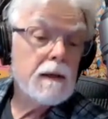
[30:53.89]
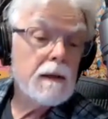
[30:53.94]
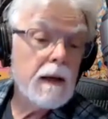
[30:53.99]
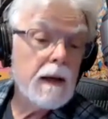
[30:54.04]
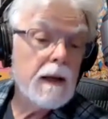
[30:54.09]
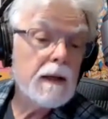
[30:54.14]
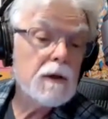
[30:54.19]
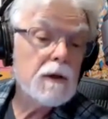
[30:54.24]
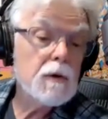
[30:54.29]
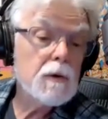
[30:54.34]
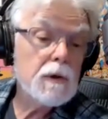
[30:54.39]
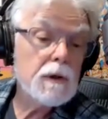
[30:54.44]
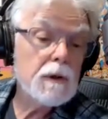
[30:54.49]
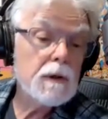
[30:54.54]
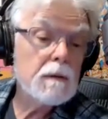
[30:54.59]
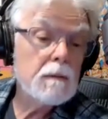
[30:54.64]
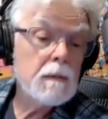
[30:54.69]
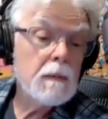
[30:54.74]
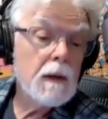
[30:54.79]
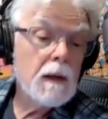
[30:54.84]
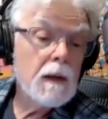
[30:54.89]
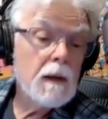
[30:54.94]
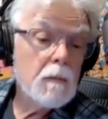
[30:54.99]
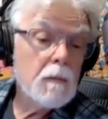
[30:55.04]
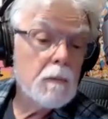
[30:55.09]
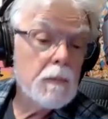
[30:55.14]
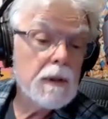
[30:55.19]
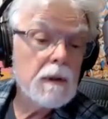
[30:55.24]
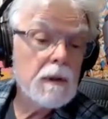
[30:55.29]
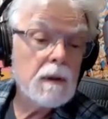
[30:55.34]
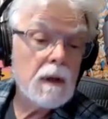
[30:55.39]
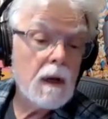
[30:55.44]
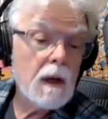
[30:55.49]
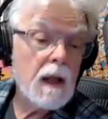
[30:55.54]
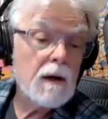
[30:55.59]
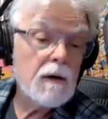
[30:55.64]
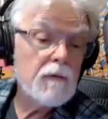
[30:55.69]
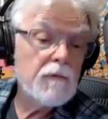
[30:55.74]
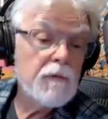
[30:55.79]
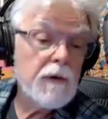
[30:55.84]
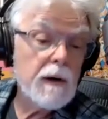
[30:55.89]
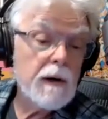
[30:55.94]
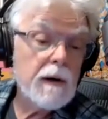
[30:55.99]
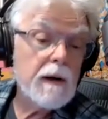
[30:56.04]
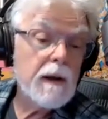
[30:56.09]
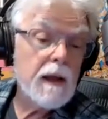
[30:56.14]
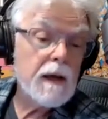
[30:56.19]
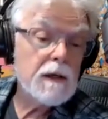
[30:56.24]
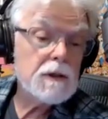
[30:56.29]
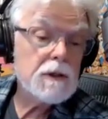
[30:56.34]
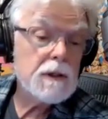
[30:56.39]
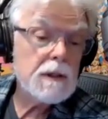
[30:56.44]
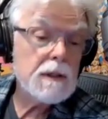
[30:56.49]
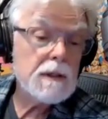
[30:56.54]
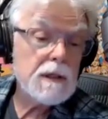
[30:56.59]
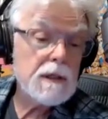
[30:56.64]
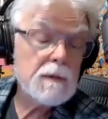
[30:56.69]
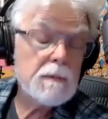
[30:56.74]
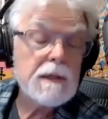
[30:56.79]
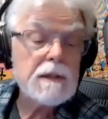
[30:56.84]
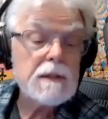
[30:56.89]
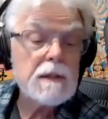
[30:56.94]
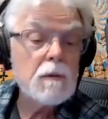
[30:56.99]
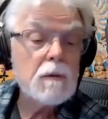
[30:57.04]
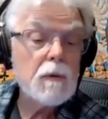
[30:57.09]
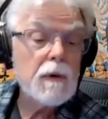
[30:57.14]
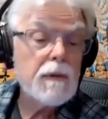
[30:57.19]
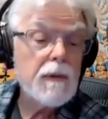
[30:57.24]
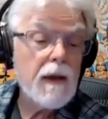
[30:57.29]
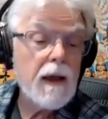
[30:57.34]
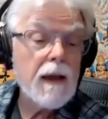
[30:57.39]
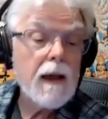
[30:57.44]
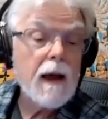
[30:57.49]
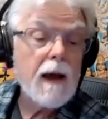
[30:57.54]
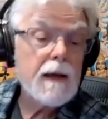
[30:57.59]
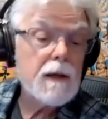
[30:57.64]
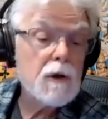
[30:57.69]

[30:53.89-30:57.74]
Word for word: and you could build a lot of variations, especially with AI.